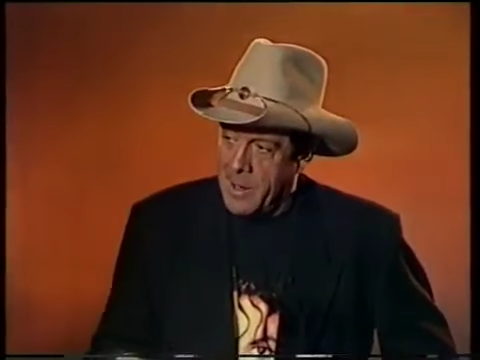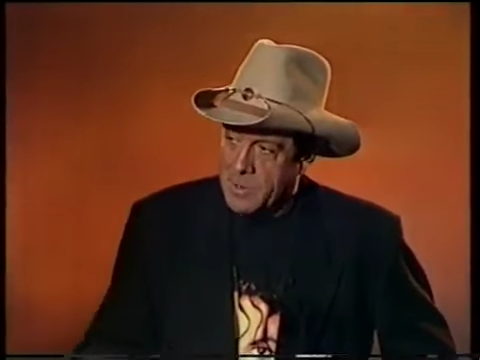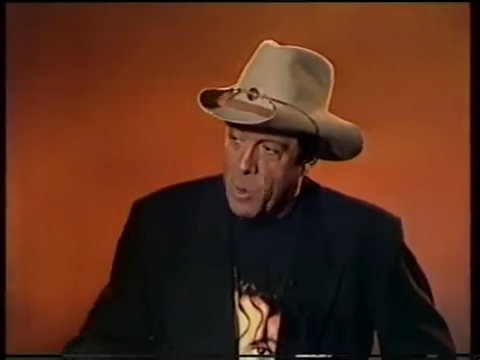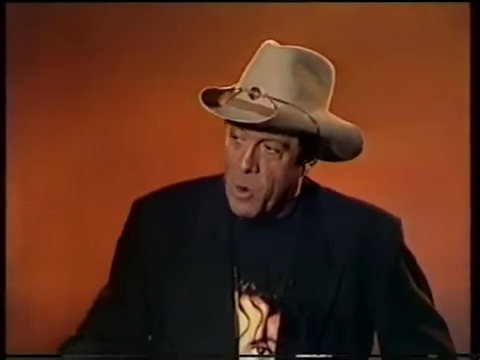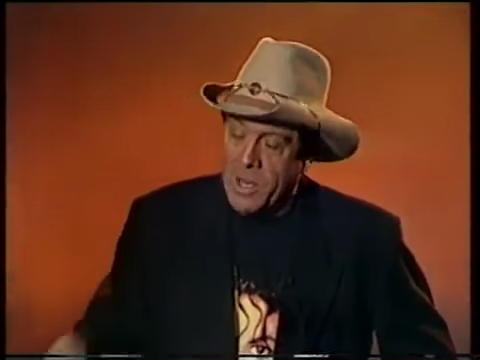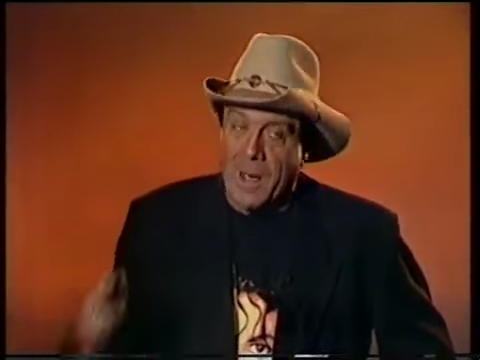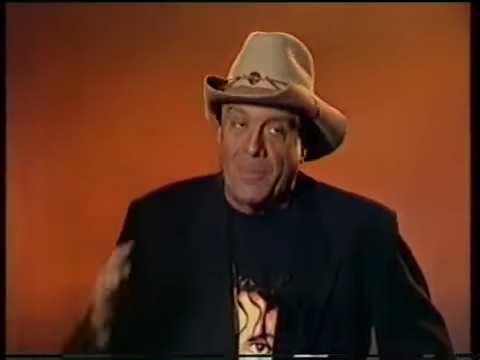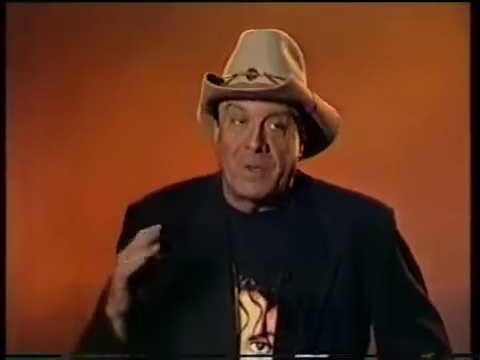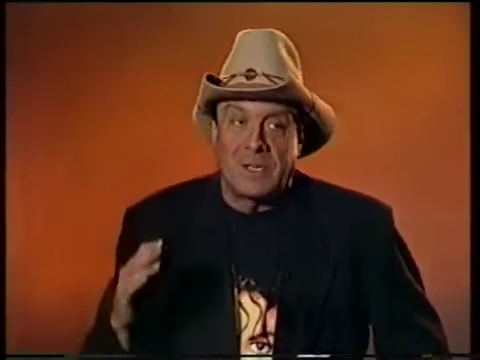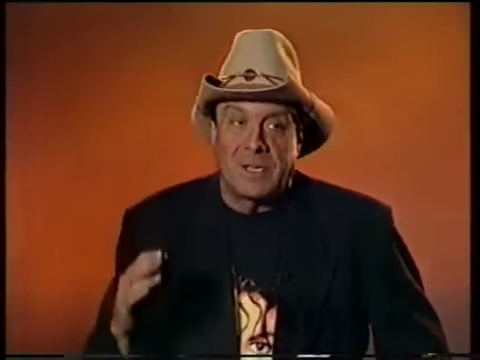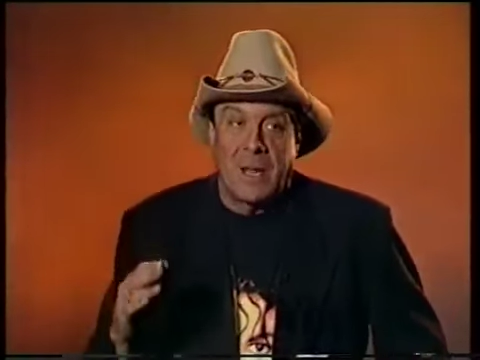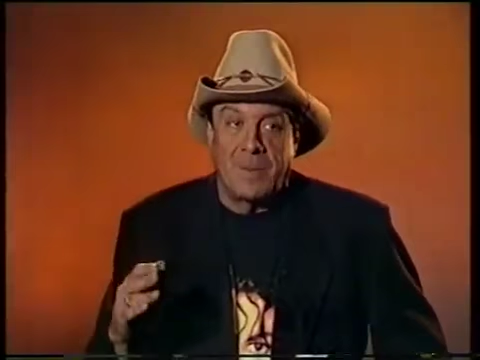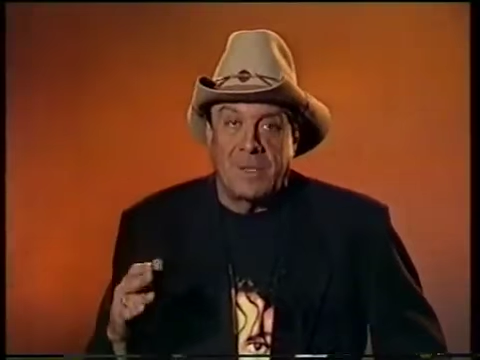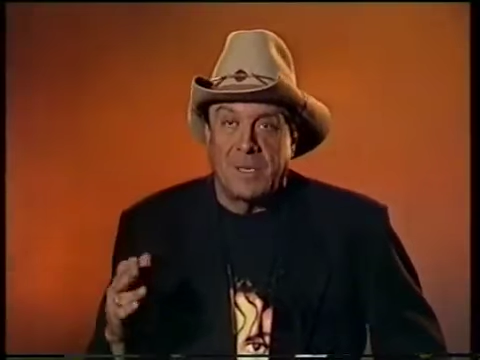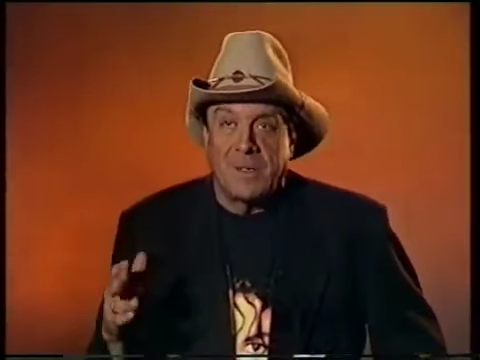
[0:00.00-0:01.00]
I was walking up the
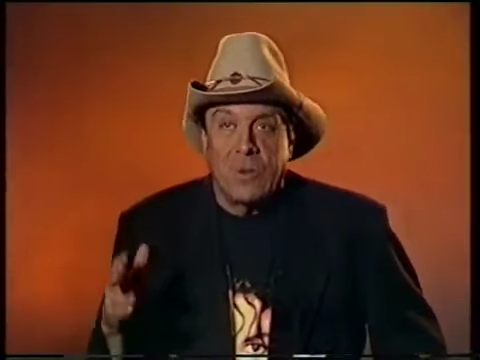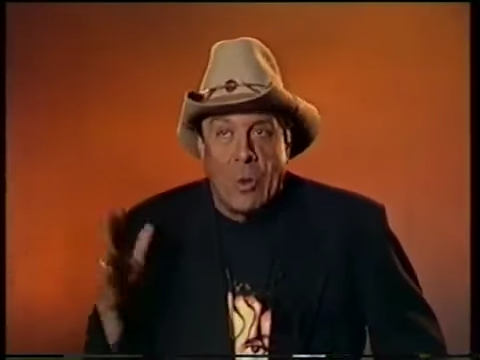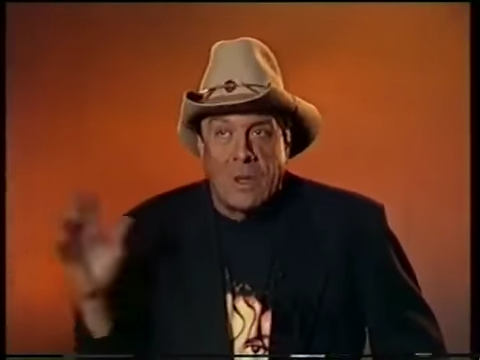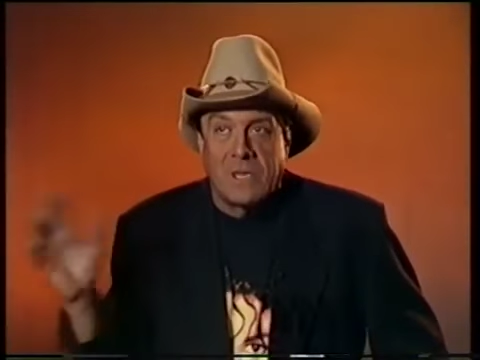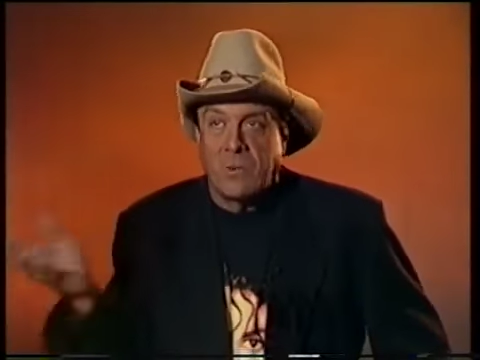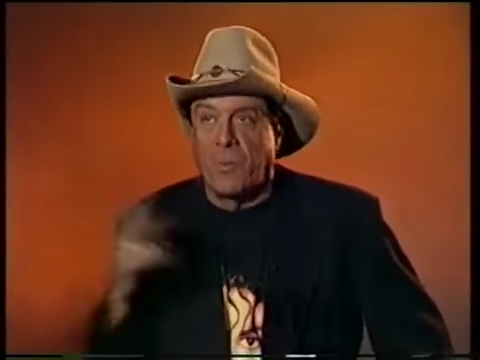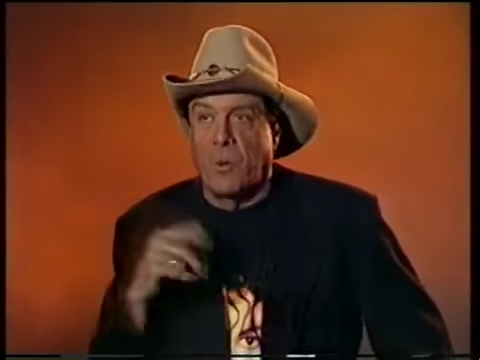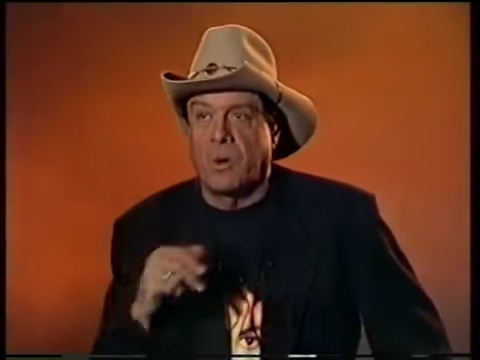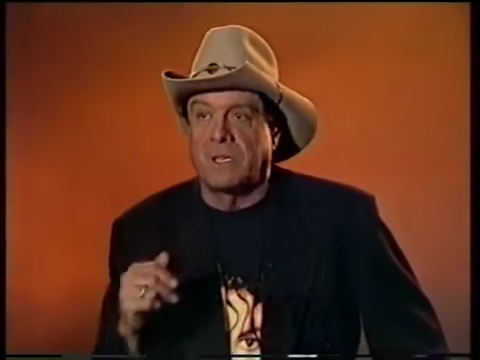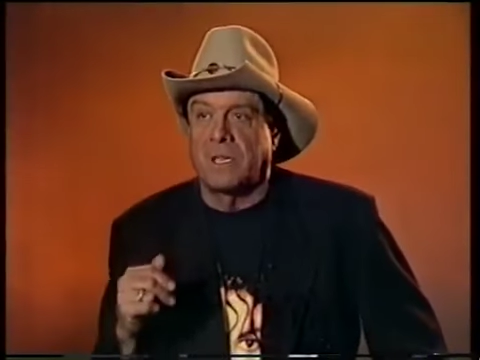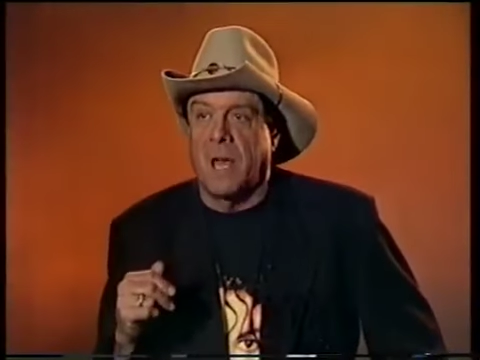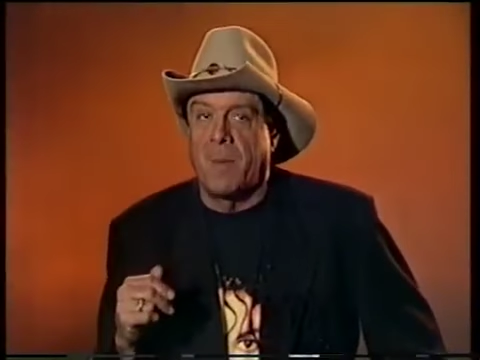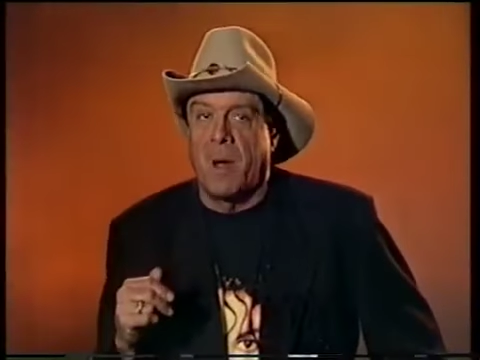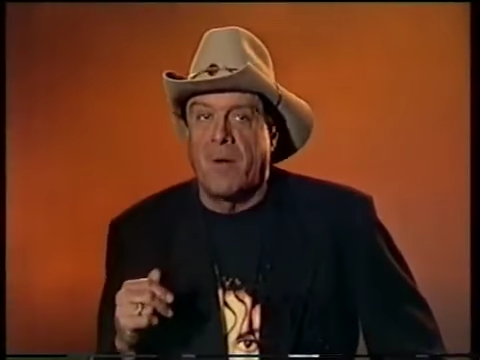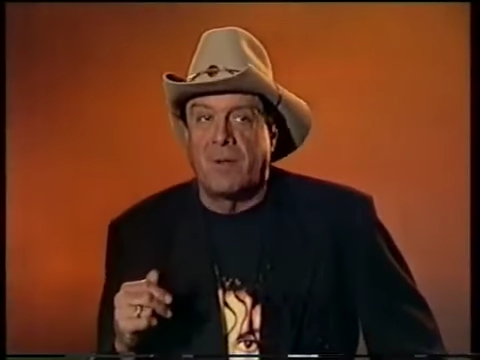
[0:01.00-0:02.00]
steps and all these reporters
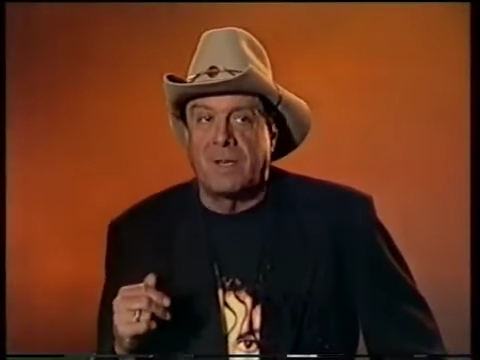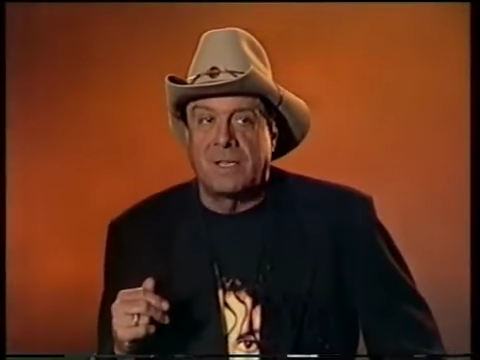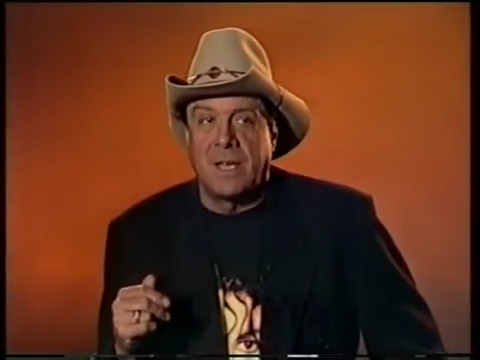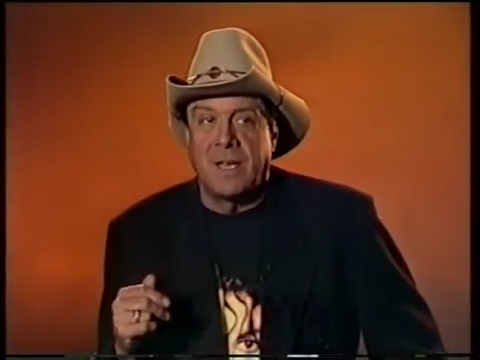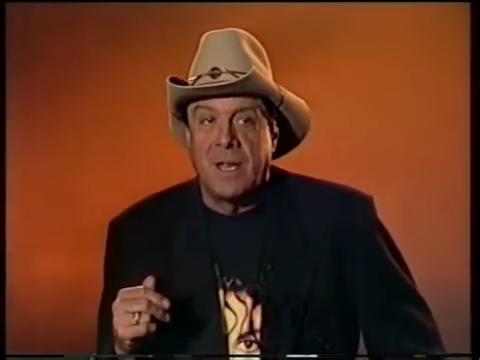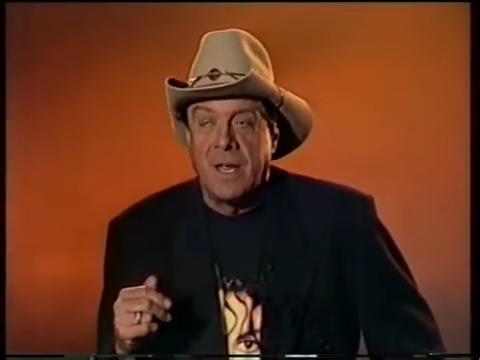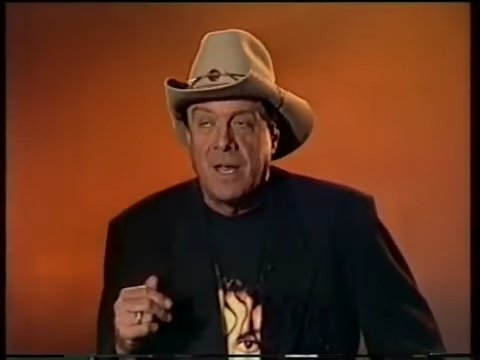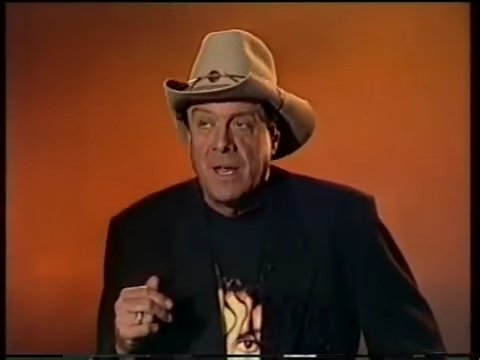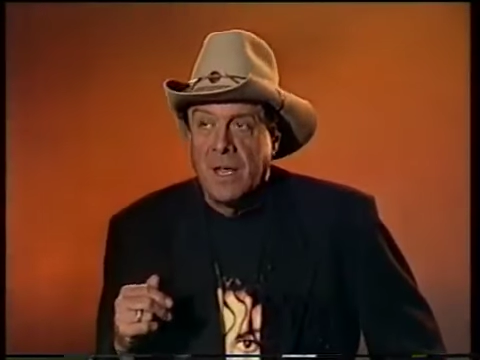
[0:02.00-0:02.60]
came over and said,